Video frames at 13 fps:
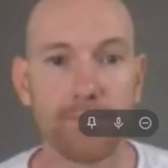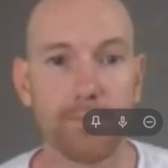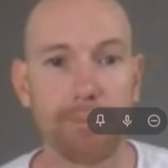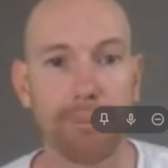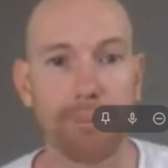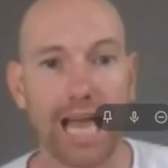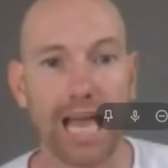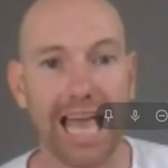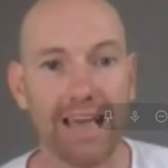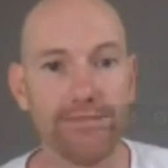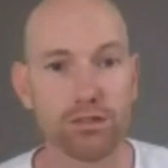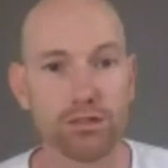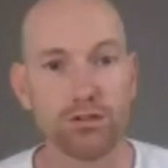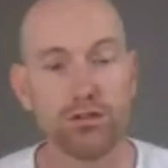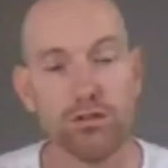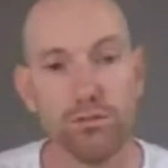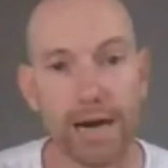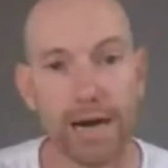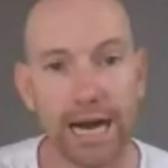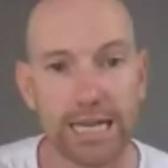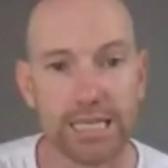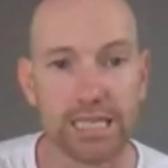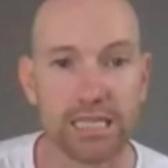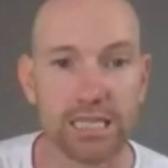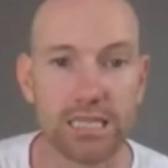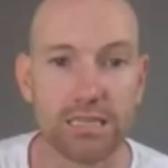having too much
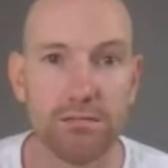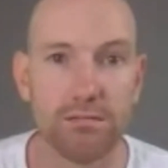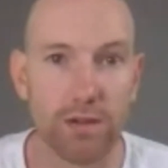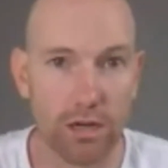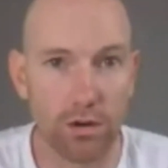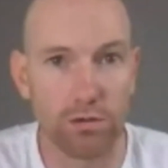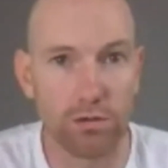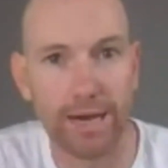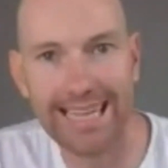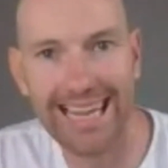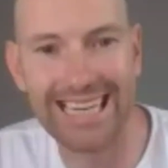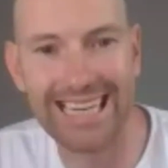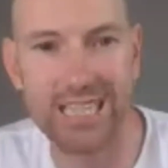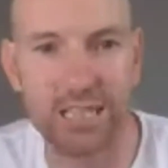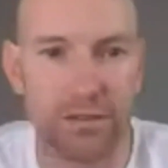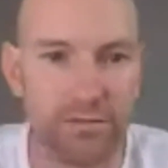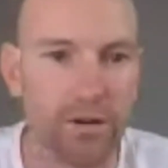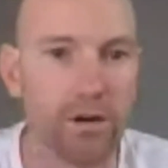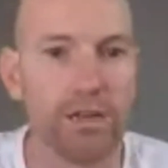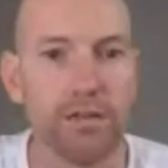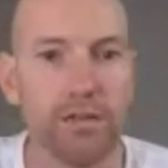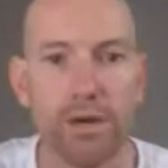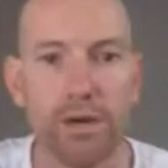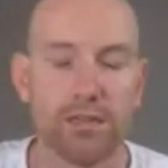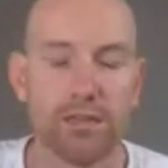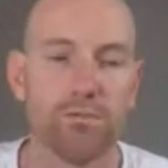what I call radiant energy or fire in the body
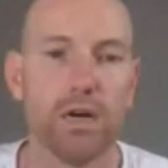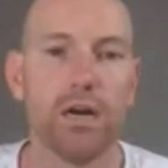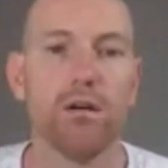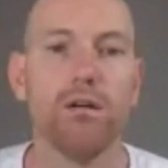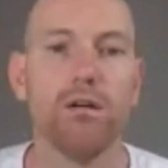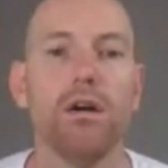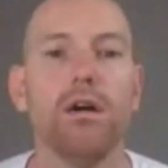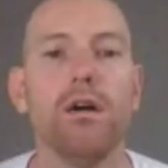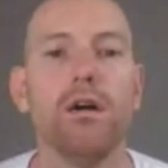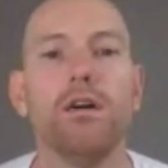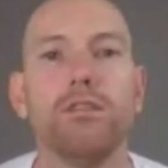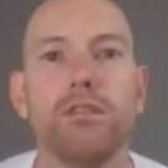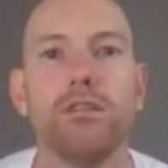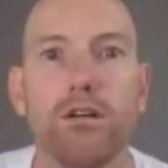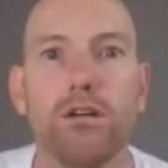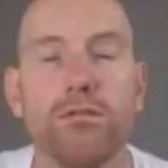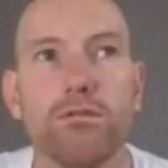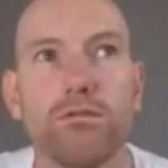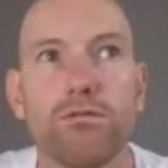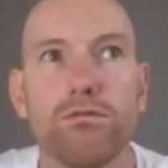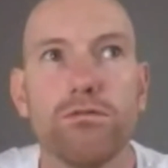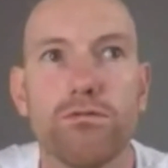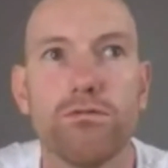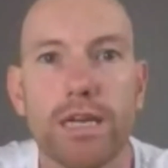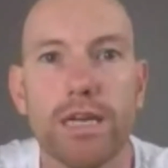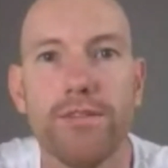as well. So
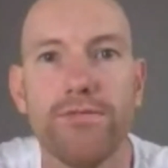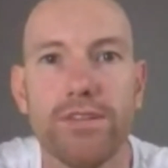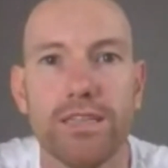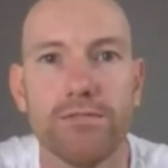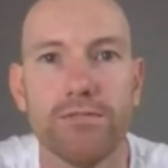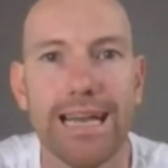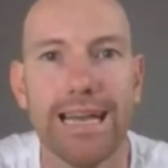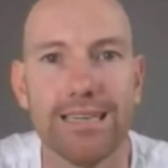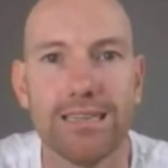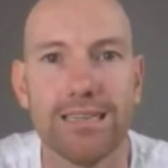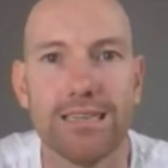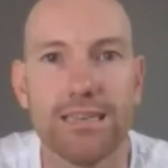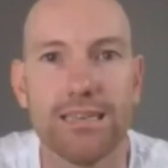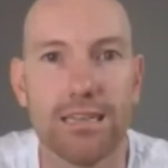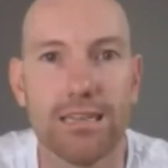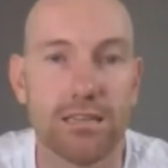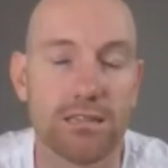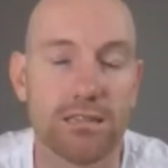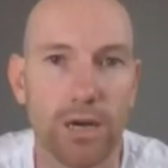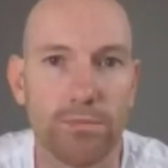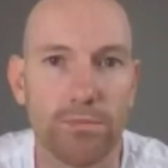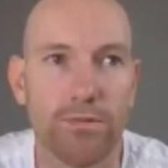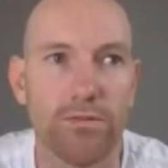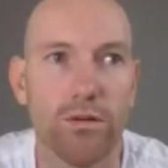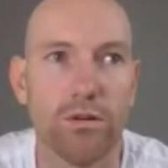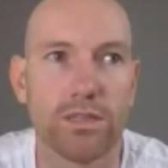grief is around, as I spoke
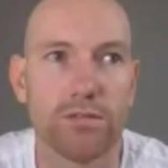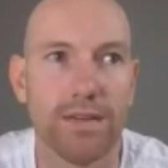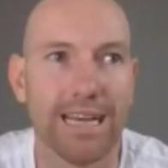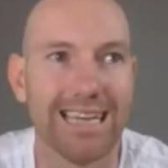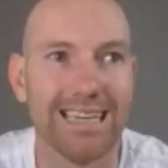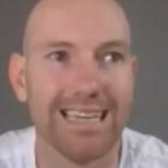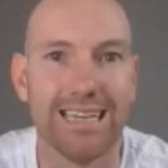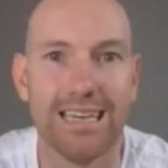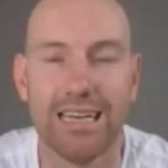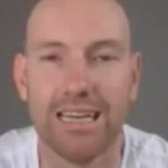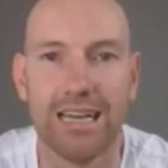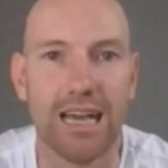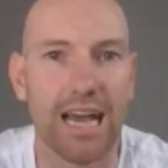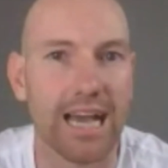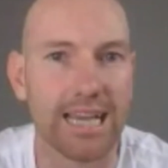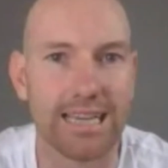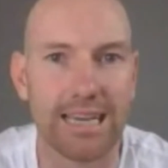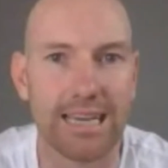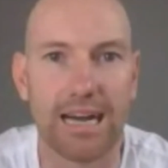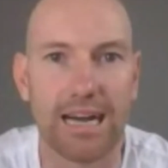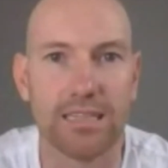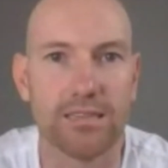before, it's around anger, it's